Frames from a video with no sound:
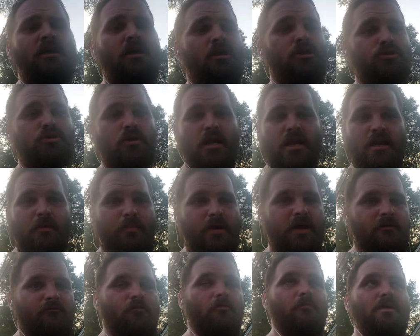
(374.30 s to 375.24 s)
Training
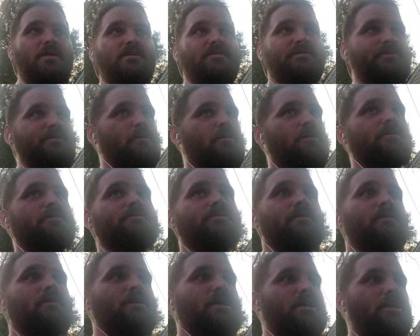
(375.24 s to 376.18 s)
pay for me sucks,
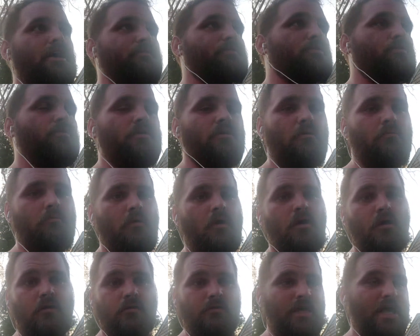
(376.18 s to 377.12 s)
and I'm doing
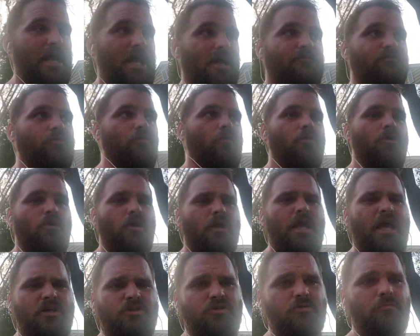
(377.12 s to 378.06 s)
half the work,
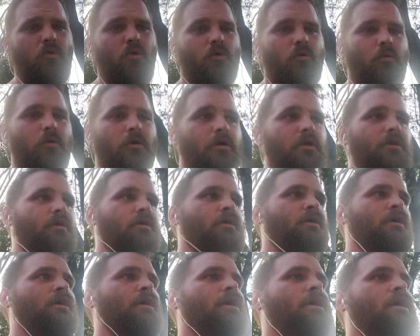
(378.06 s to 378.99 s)
actually more work,
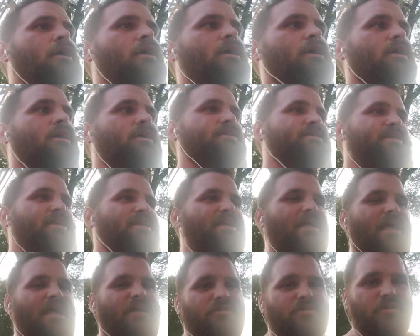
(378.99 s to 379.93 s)
because
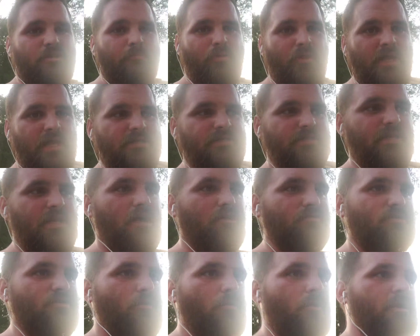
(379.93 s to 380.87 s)
he actually plans it
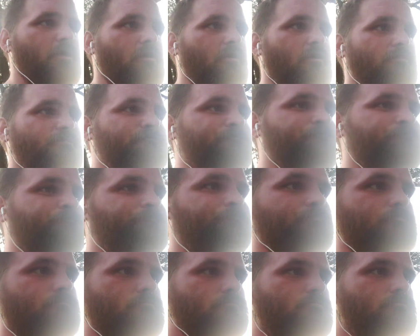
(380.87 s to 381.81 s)
out to where
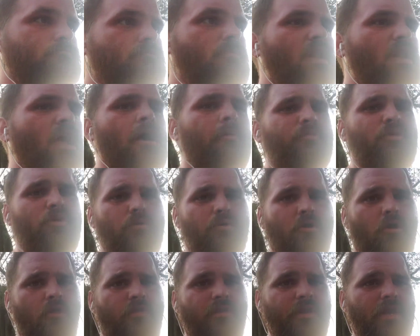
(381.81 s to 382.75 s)
I'm doing
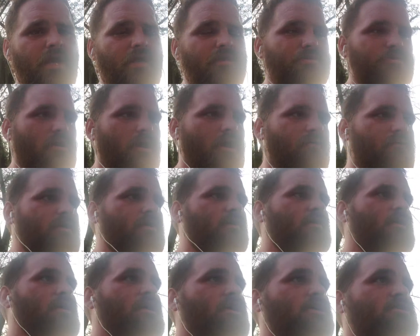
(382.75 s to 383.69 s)
all the night driving,
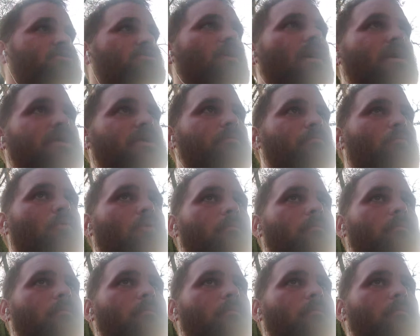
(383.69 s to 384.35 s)
so I get more